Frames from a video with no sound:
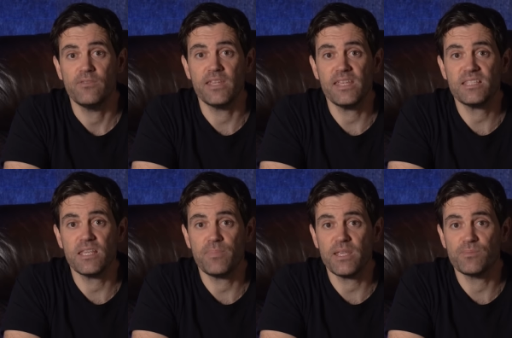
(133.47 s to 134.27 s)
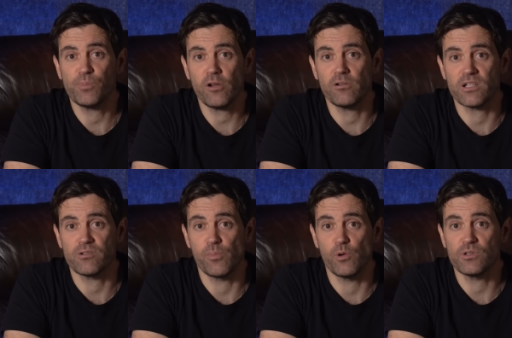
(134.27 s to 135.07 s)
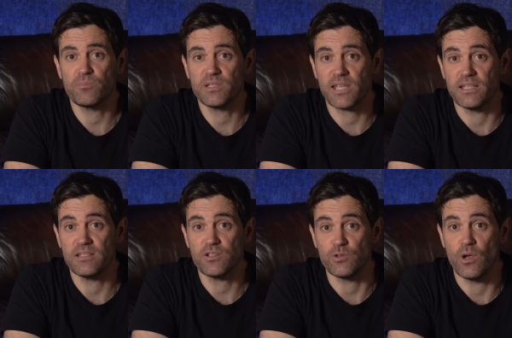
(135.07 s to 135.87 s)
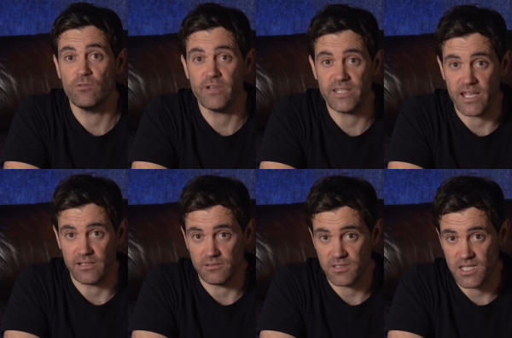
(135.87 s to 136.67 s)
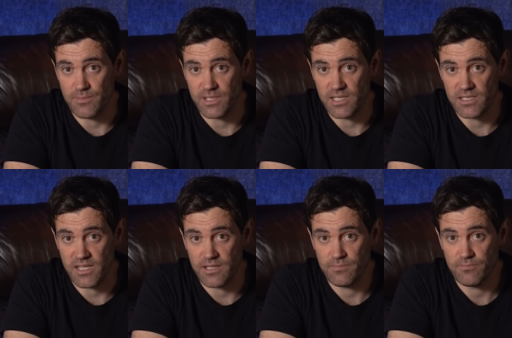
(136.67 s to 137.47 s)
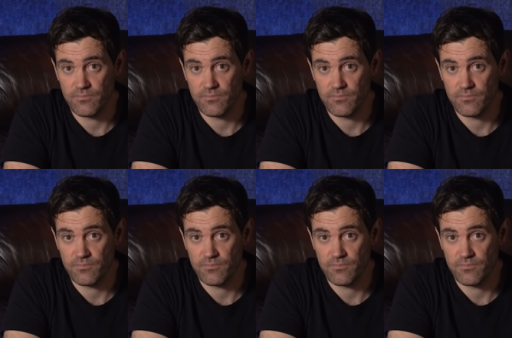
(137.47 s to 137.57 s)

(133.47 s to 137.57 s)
the ECB's progress report pertains to a retail CBDC.